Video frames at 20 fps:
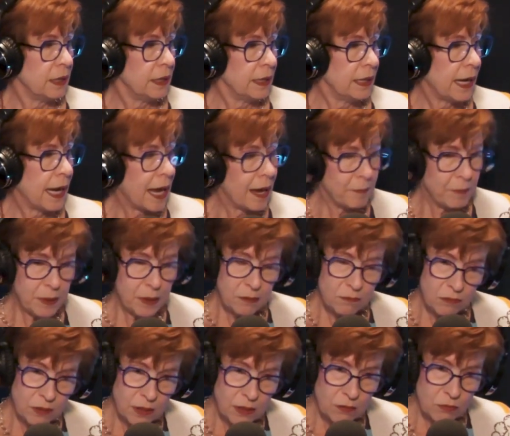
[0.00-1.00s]
happy
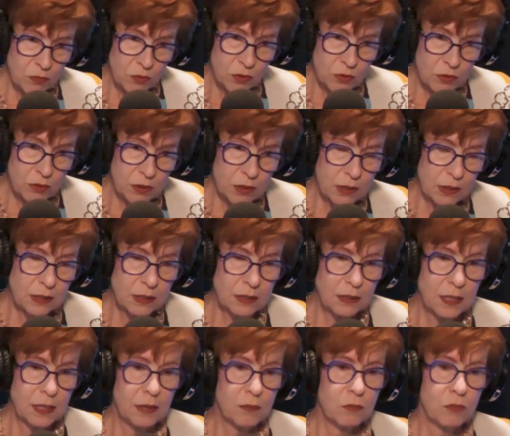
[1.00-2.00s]
with their work, that
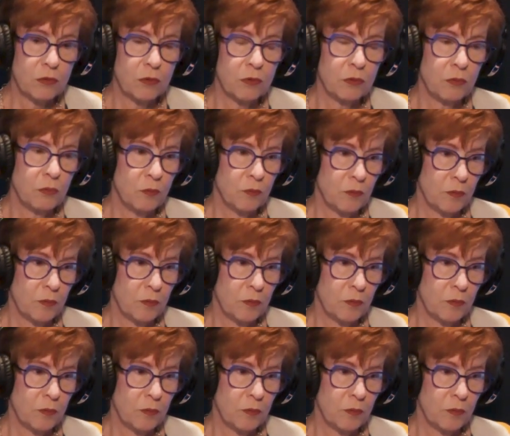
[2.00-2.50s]
they were,